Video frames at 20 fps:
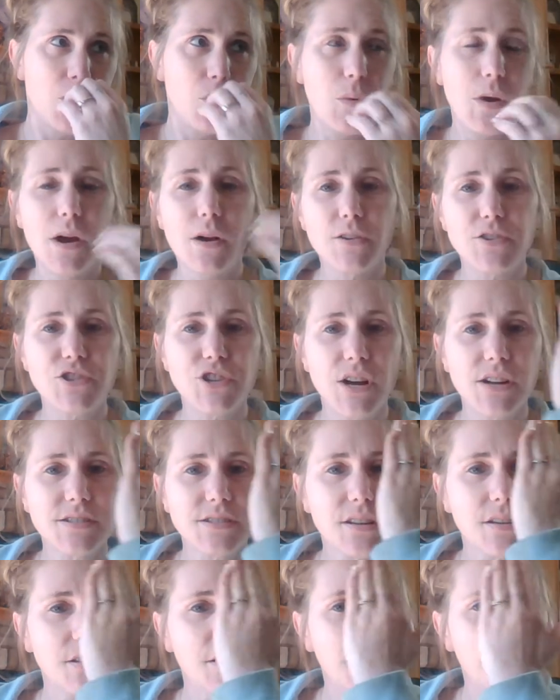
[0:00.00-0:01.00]
we are
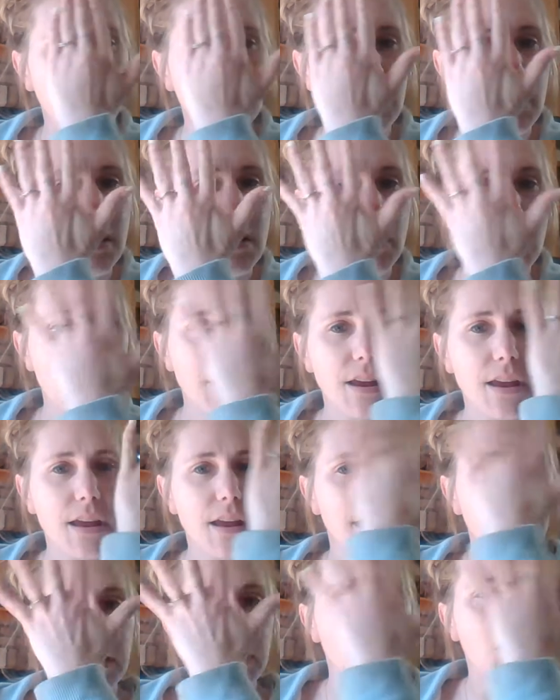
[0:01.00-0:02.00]
just
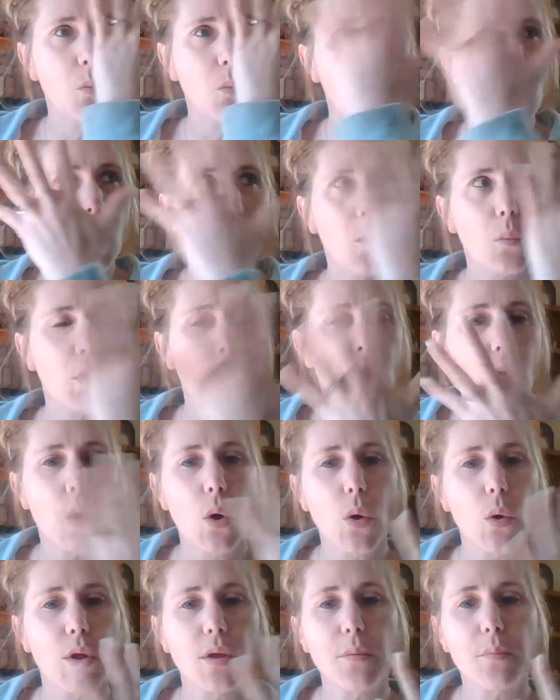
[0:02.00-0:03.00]
clearing what we're
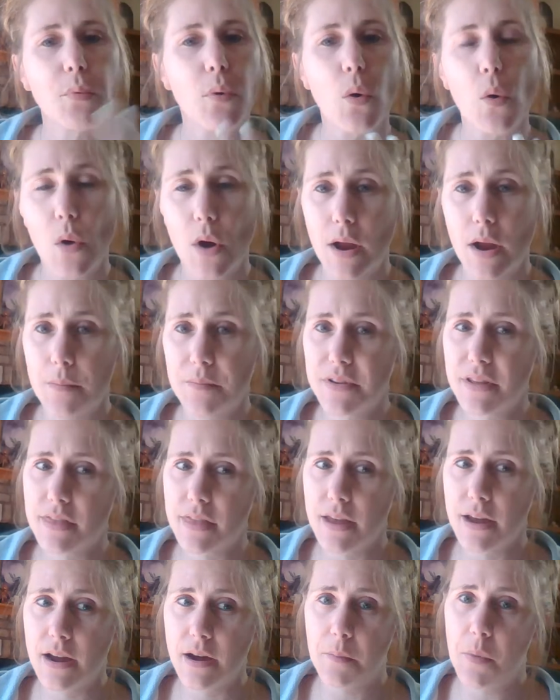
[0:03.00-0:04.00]
already programmed to
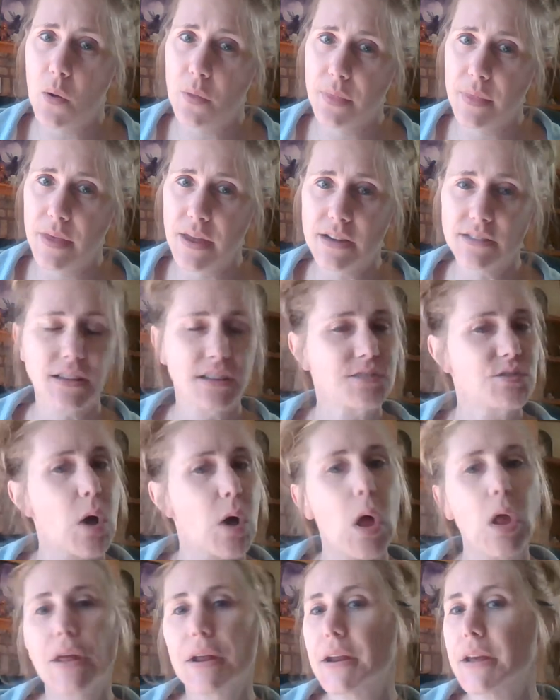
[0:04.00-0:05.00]
think about things. That's
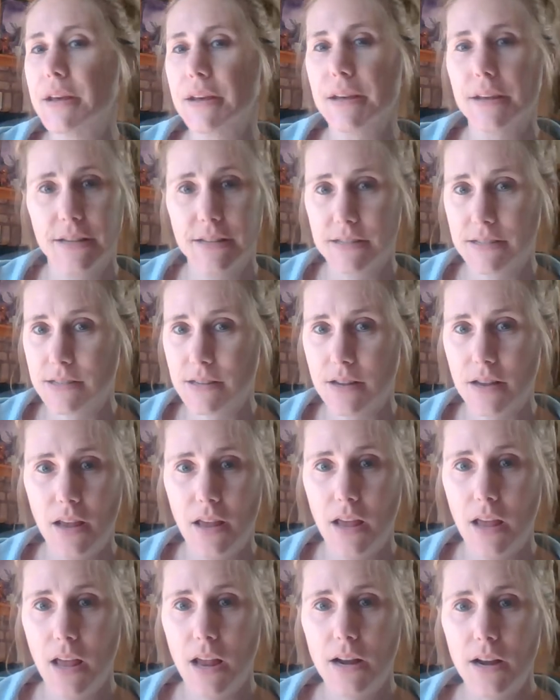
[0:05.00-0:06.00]
all it is
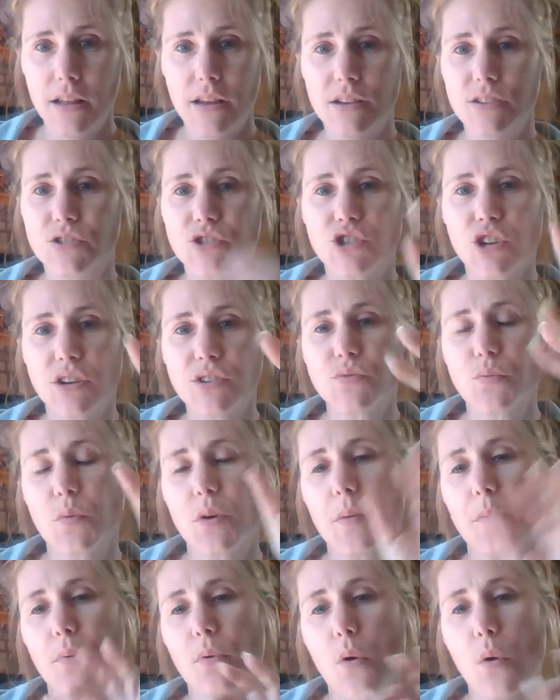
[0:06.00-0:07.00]
just
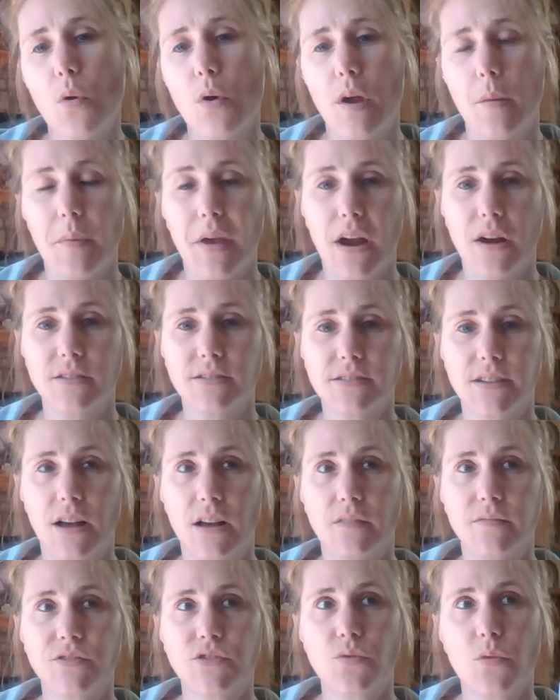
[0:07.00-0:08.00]
reprogramming
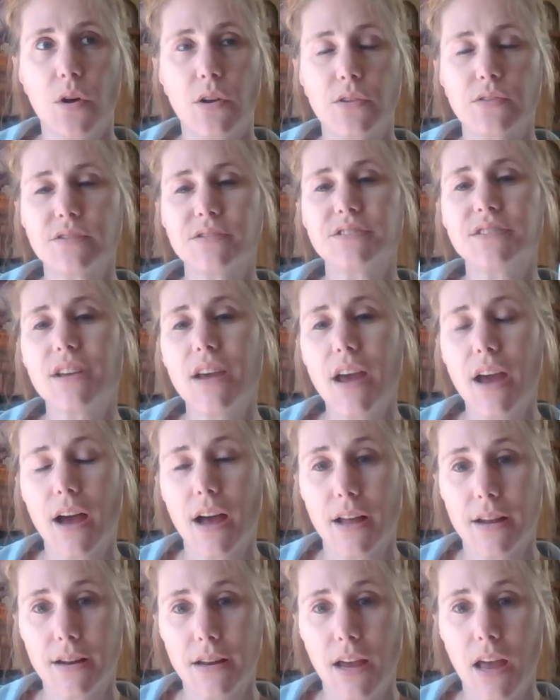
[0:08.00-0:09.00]
ourselves to
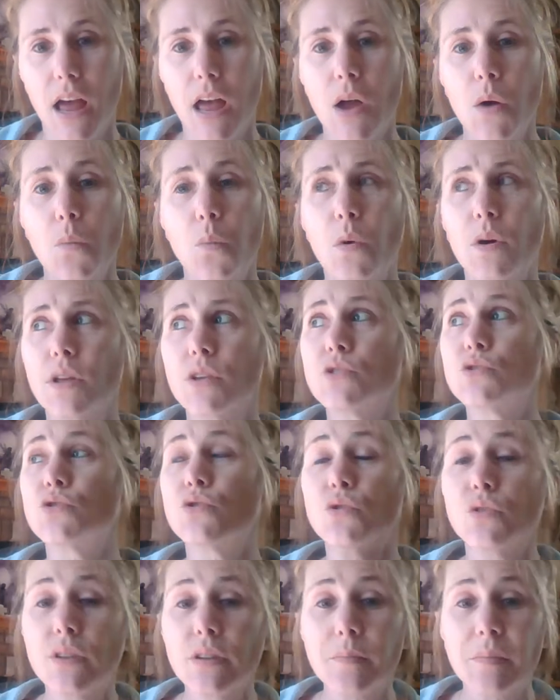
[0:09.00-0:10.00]
understand what it
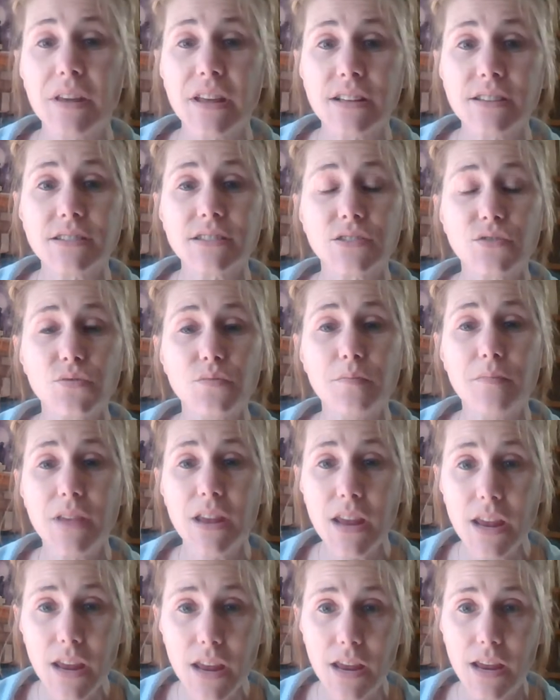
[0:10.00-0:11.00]
truly means to
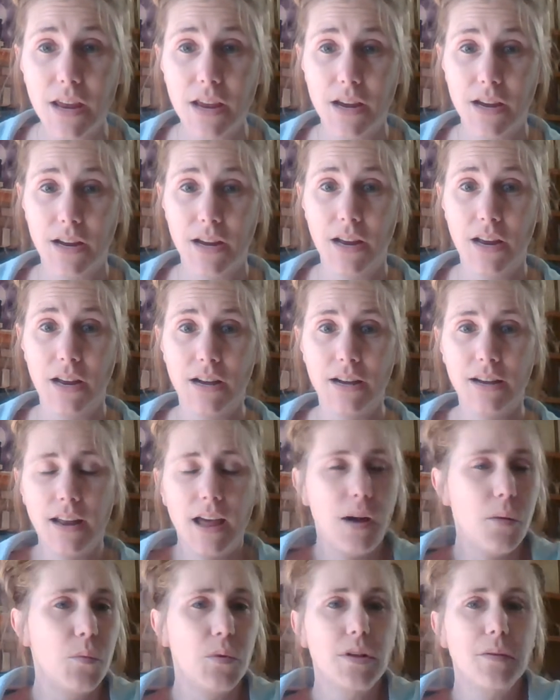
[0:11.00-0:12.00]
me,
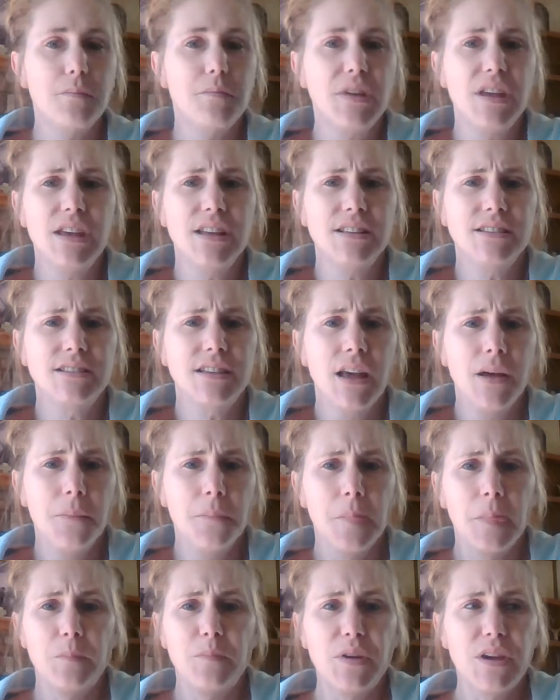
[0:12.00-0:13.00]
not what it means
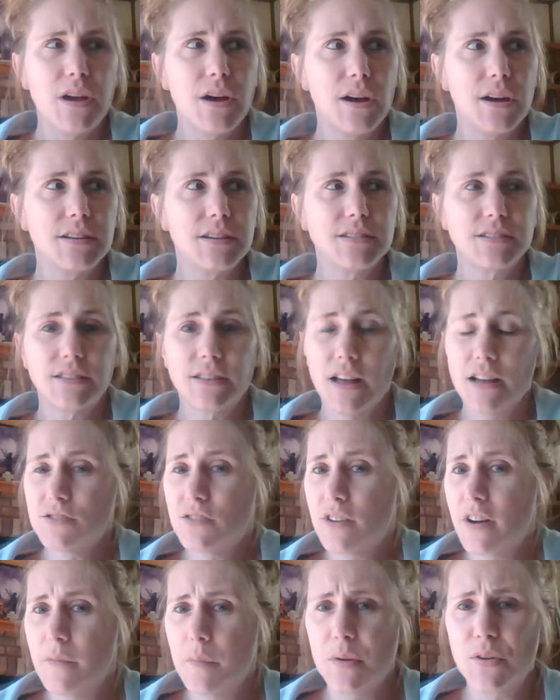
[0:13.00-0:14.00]
because
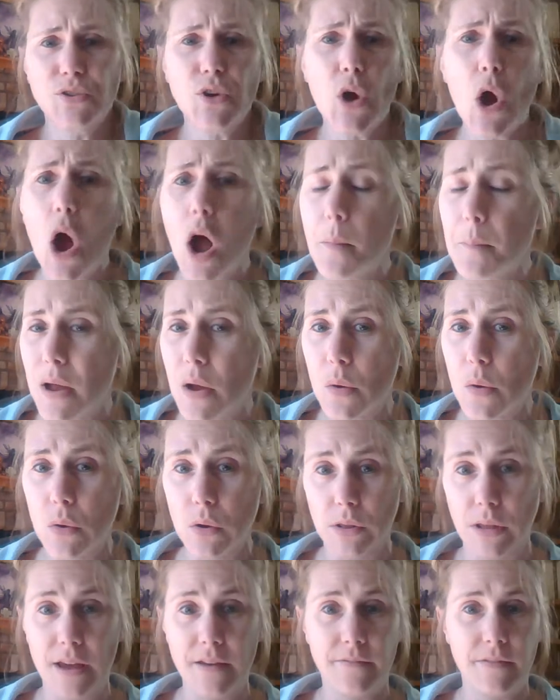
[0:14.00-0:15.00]
that's what I've been taught my
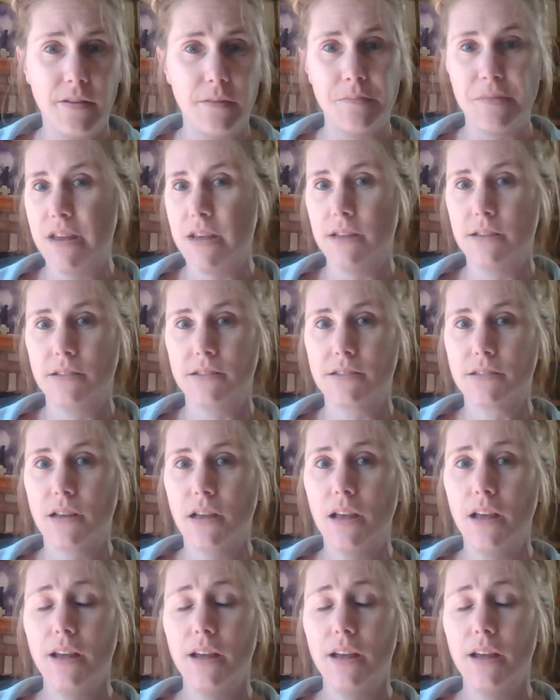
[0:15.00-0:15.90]
whole life it means.